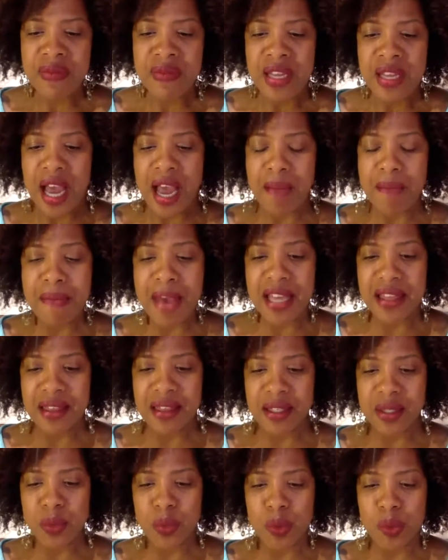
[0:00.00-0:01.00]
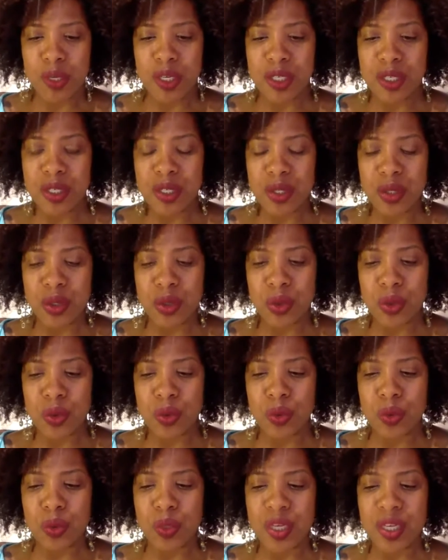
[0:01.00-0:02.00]
I met this woman
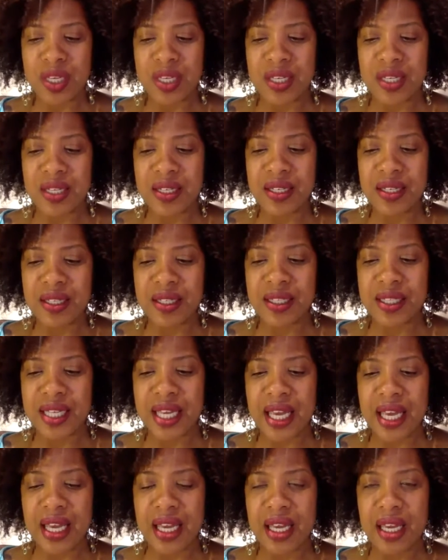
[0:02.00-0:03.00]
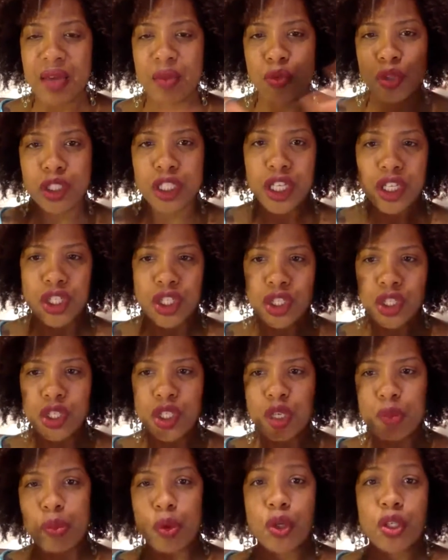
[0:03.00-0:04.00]
who is a
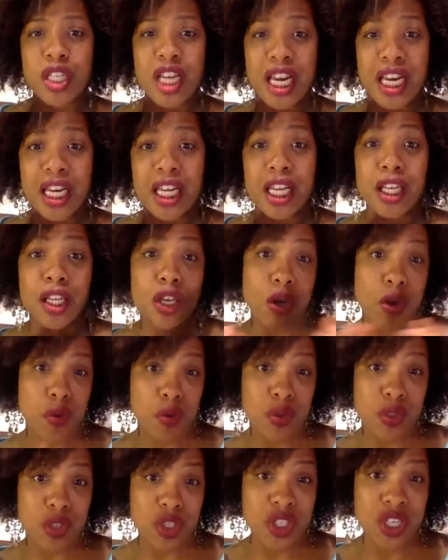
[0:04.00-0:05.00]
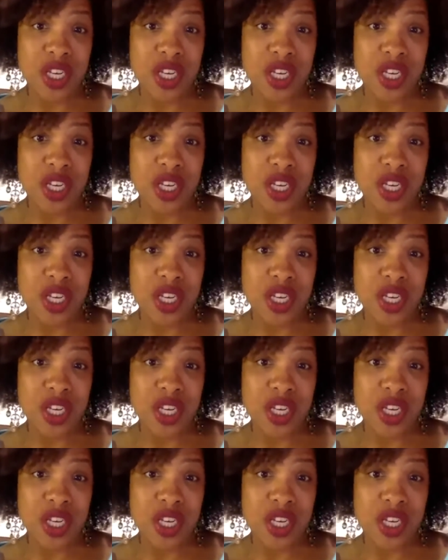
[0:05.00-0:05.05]
relationship or dating coach.